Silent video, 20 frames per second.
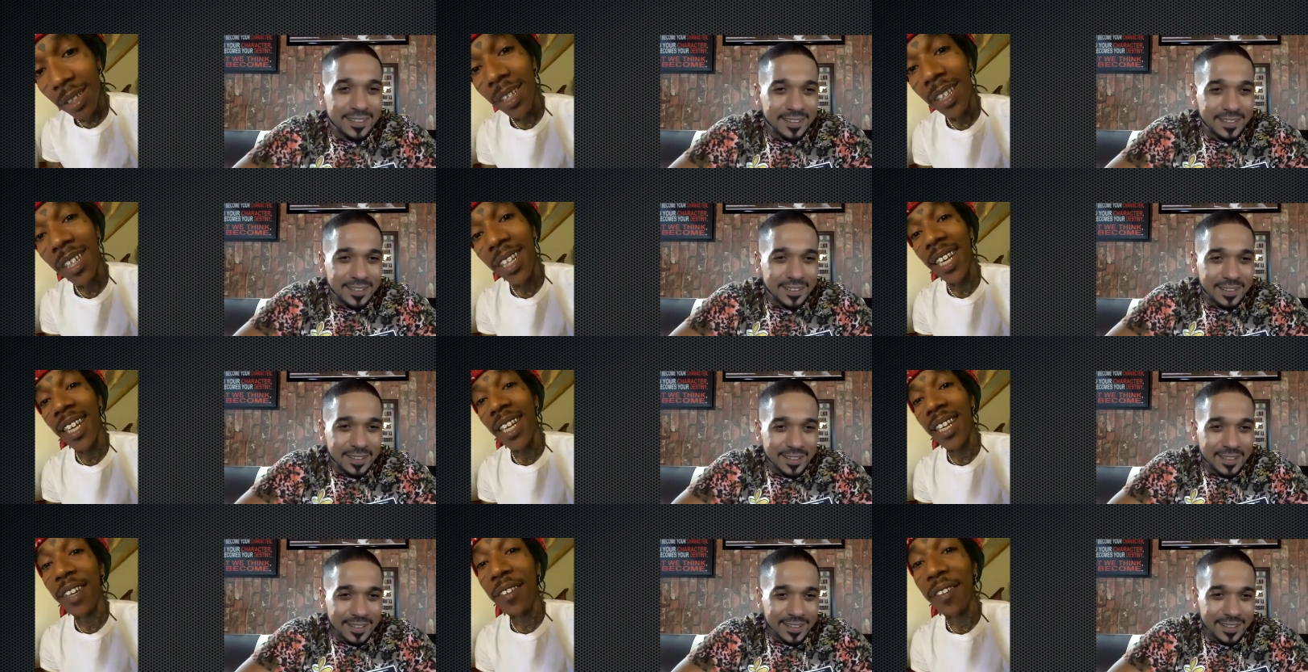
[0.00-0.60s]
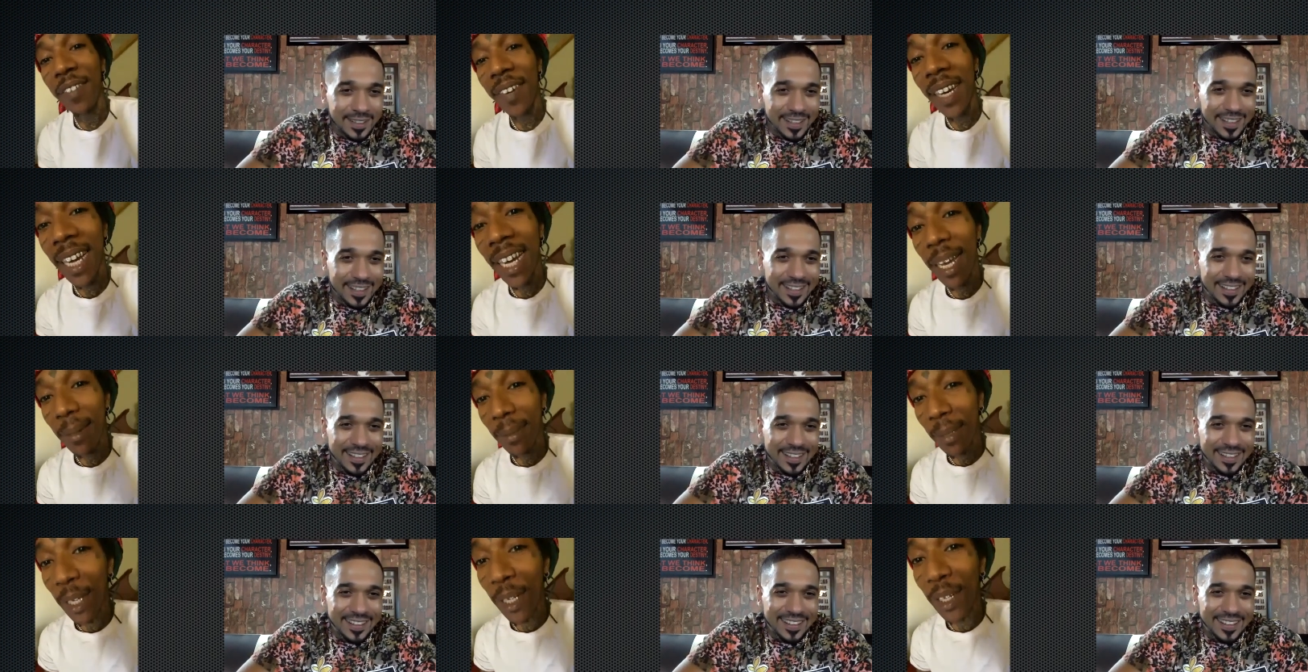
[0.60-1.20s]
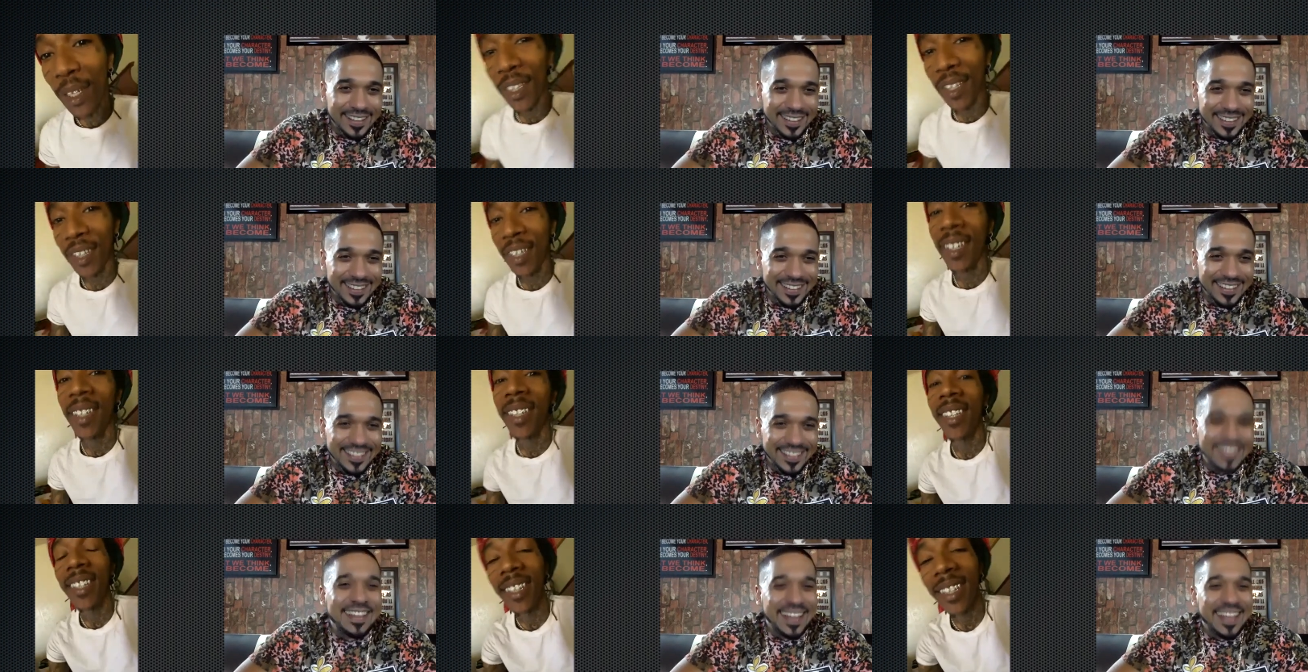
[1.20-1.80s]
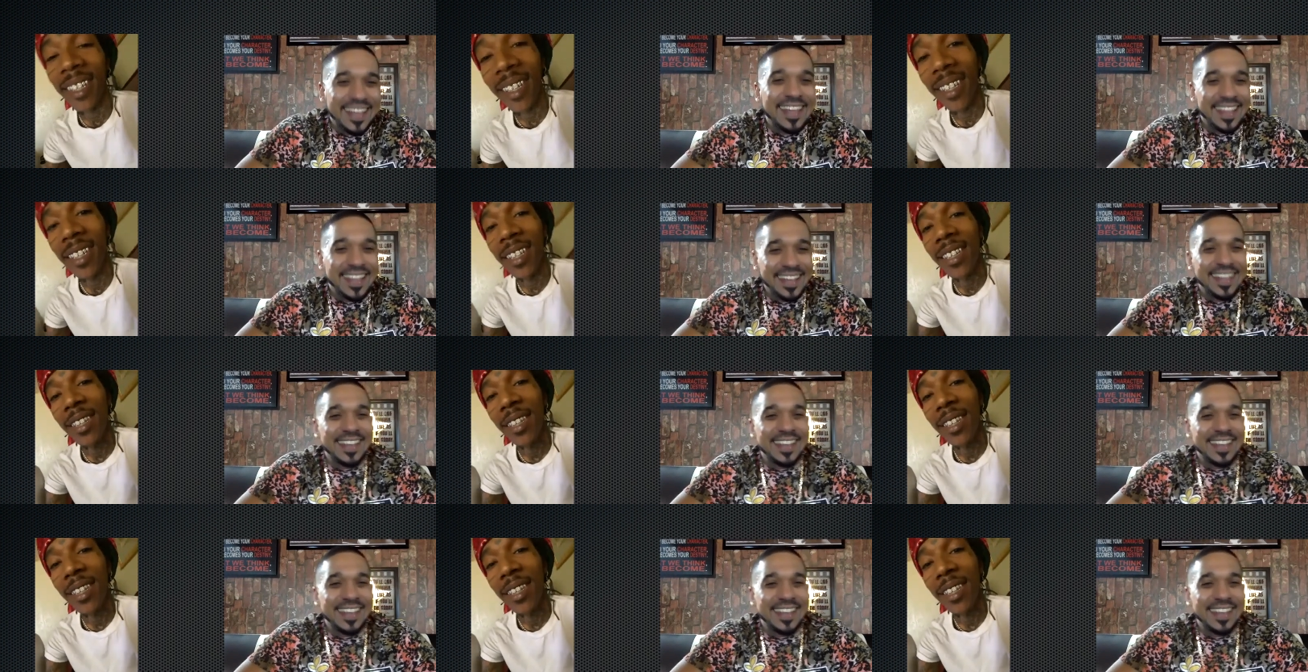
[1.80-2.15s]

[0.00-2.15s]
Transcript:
Speaker 1: Yeah, vibes on. Yeah,